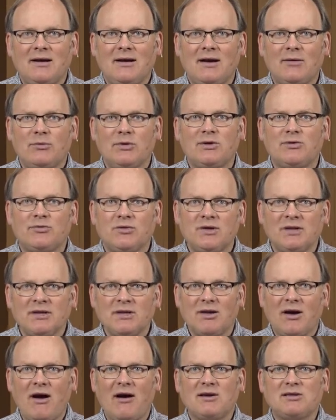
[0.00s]
which really
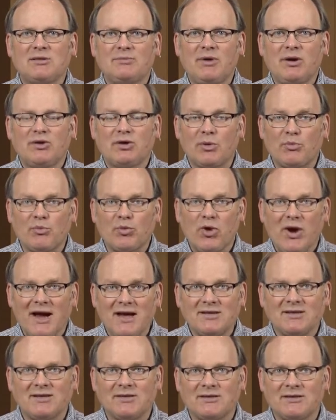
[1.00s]
talks about the
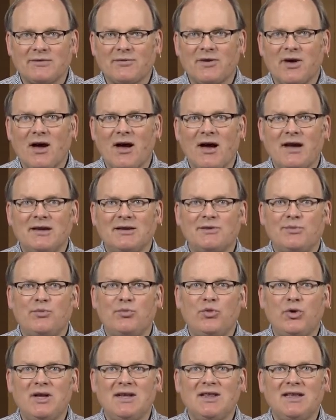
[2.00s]
presence of God, is
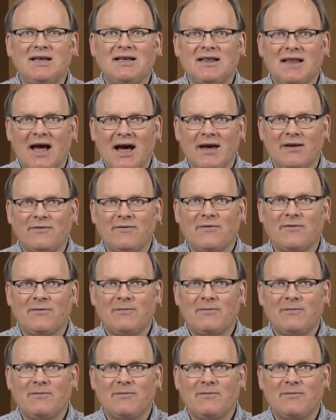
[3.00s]
breathing life.